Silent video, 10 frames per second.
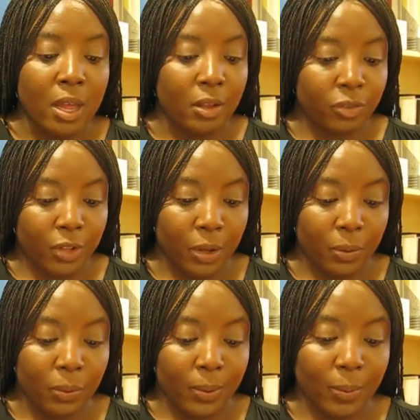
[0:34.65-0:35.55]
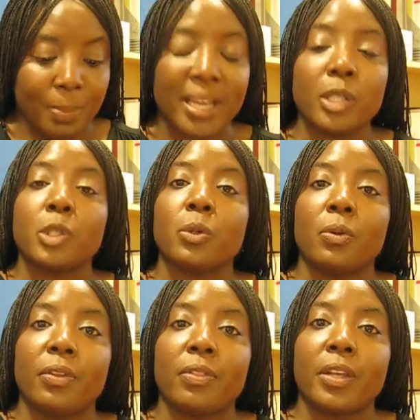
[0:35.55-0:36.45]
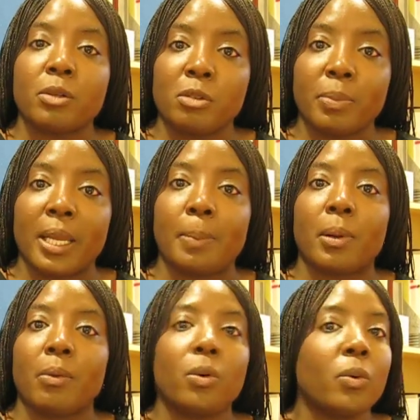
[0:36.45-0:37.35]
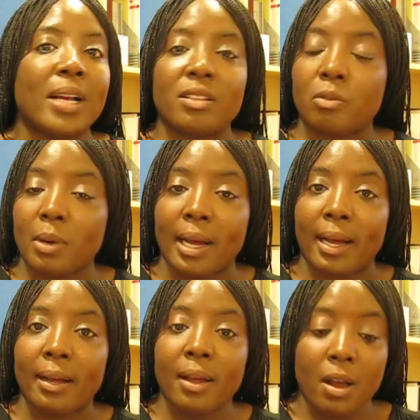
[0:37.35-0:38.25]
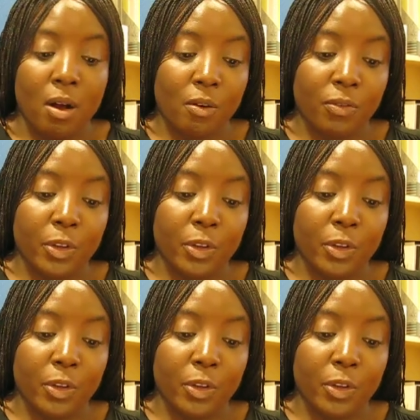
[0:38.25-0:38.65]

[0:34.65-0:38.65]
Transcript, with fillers: So we make sure that those people are always aware of the